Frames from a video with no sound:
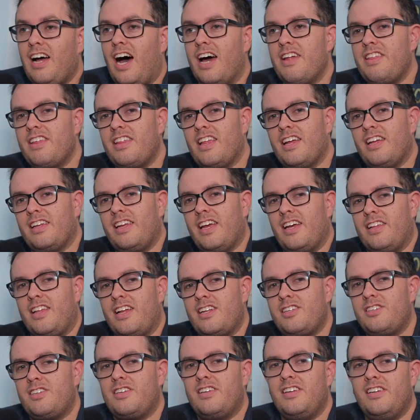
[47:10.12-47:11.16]
think
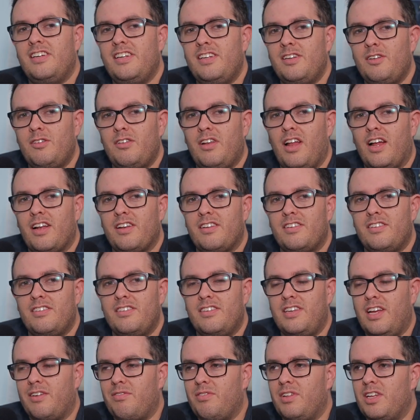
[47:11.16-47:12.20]
that
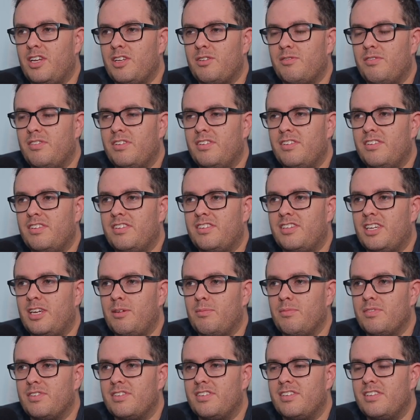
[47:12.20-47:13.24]
definitely
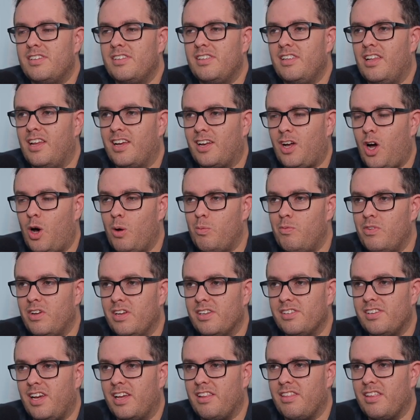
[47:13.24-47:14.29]
seems
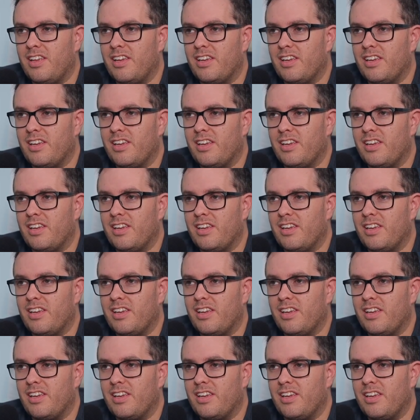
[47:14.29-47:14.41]
obvious. I think.